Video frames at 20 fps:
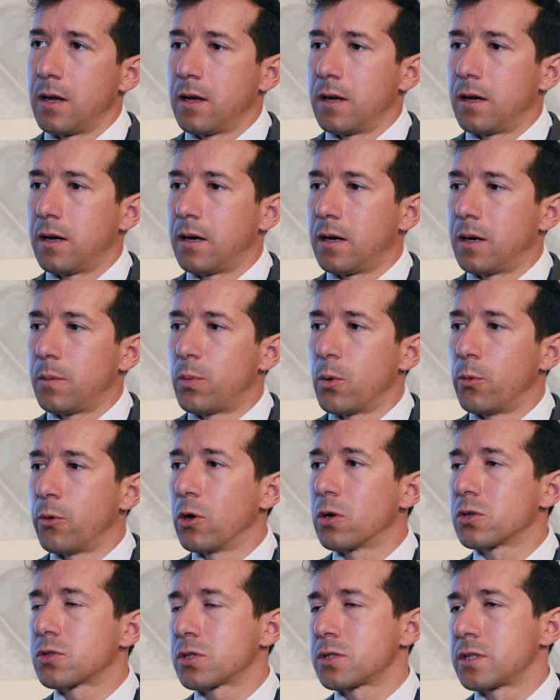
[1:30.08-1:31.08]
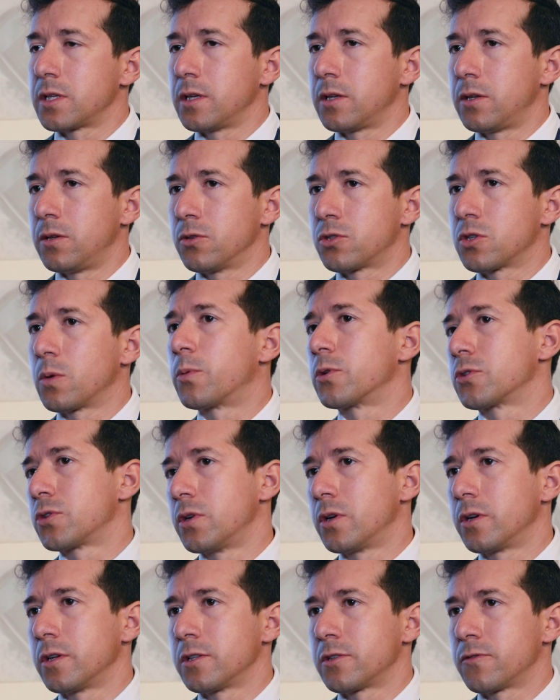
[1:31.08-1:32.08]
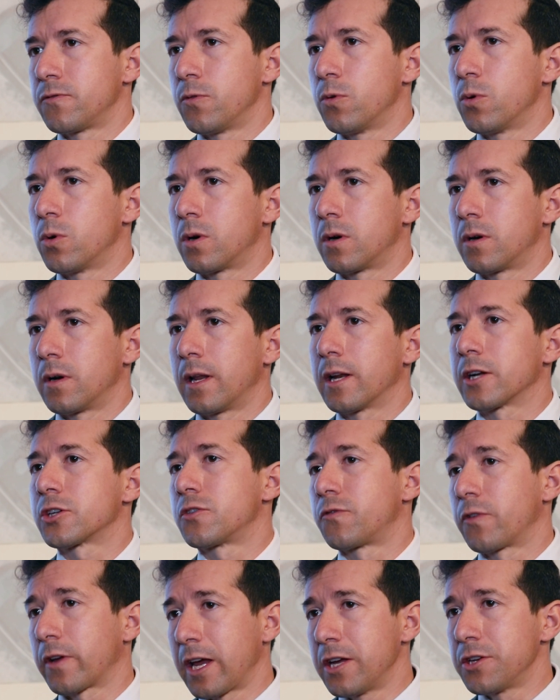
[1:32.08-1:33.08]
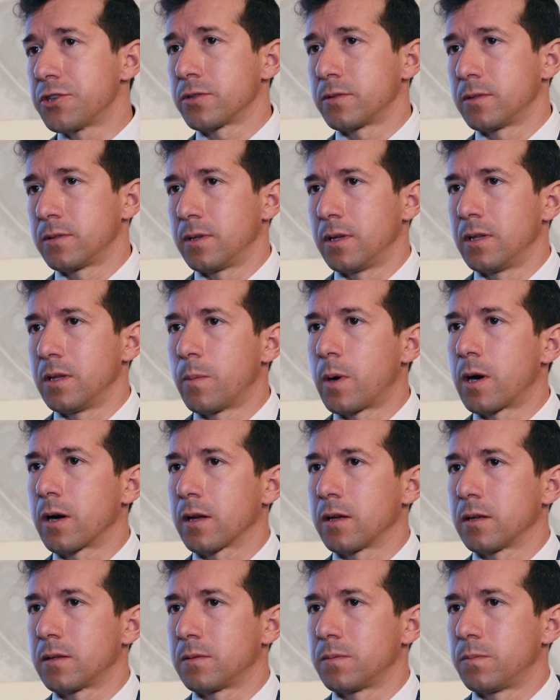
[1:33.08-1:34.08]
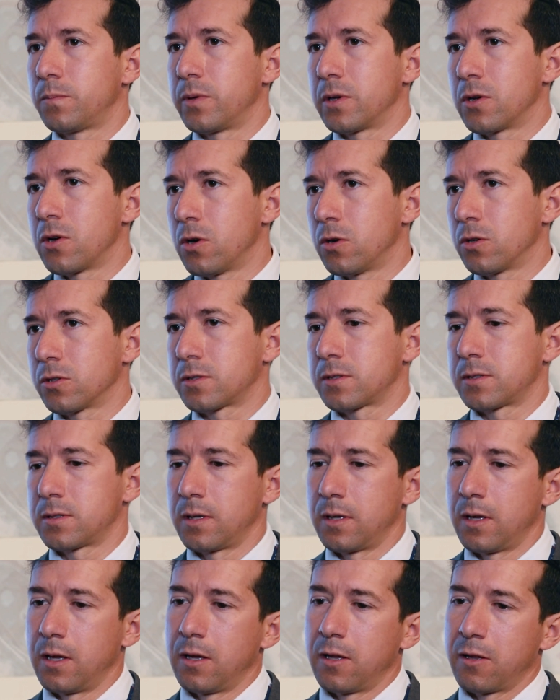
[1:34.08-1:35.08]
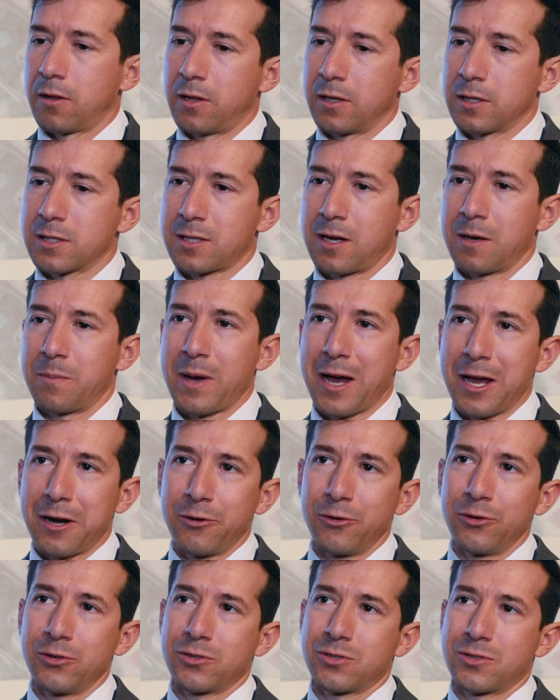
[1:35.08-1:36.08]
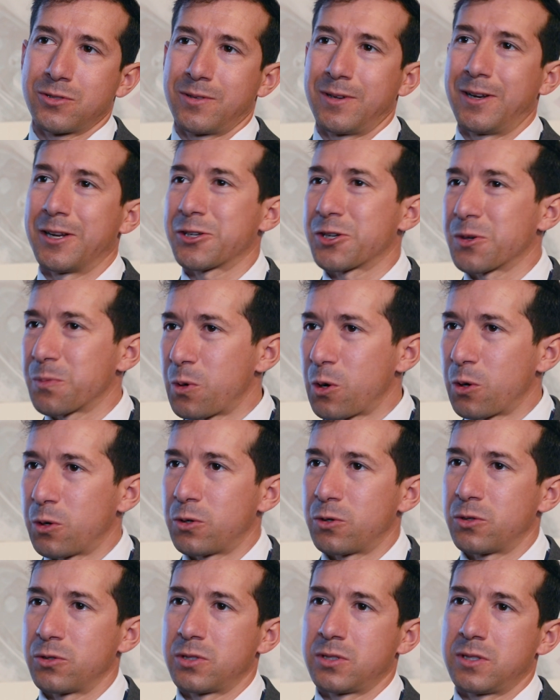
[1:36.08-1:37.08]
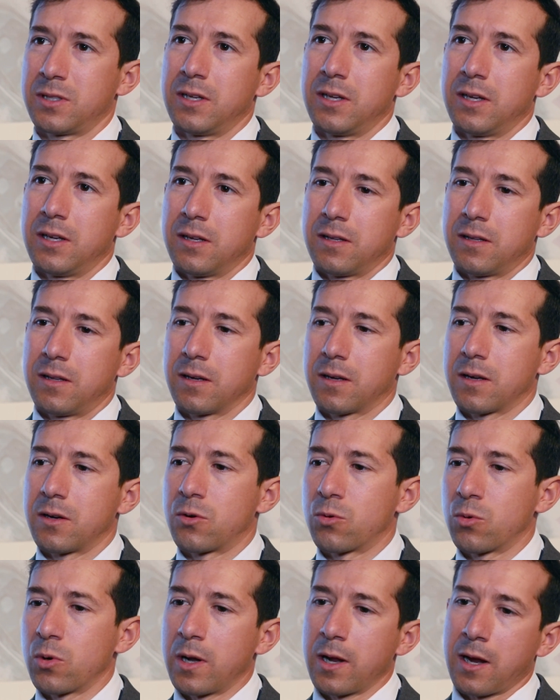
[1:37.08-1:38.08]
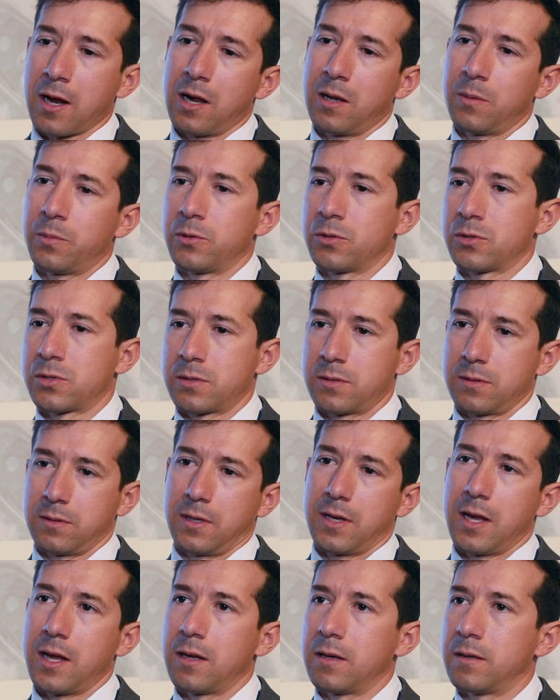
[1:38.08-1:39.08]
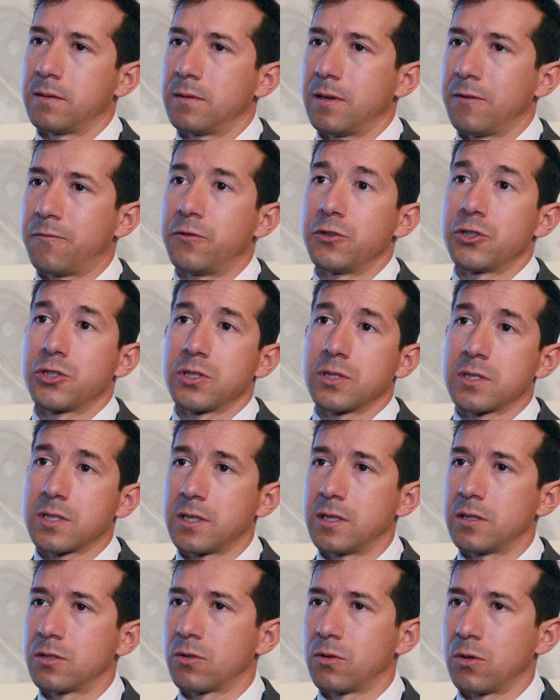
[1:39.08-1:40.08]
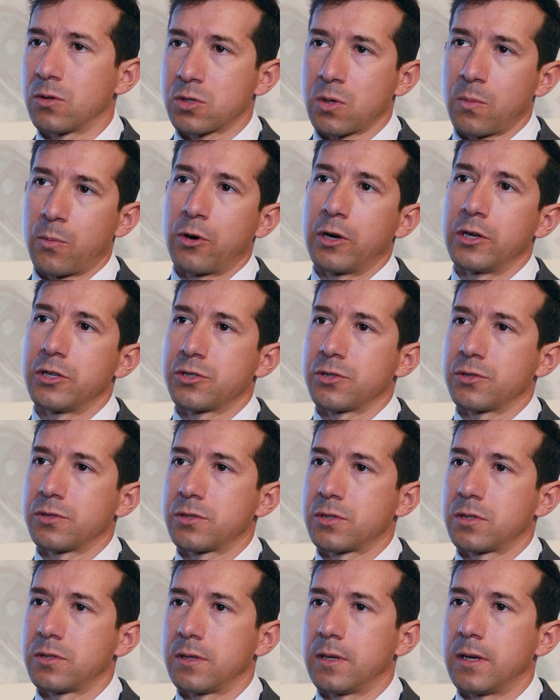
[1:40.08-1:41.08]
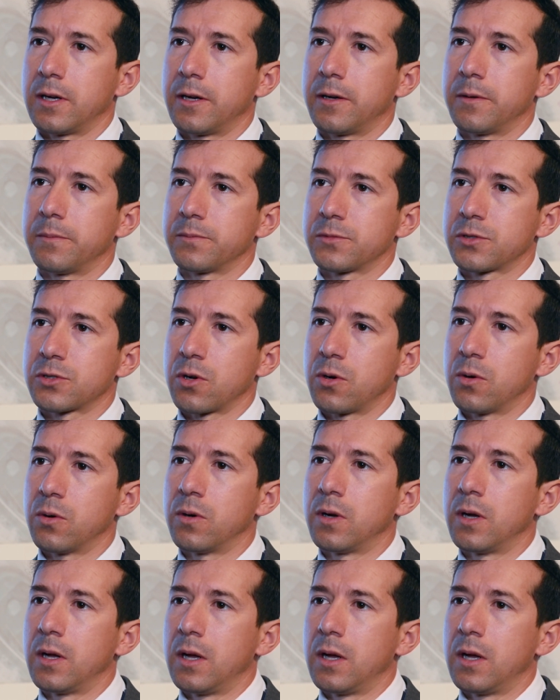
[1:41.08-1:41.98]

But we also see huge opportunities for electrification in the market because things like batteries, electric motors, they can really help us gain efficiency into those operations. So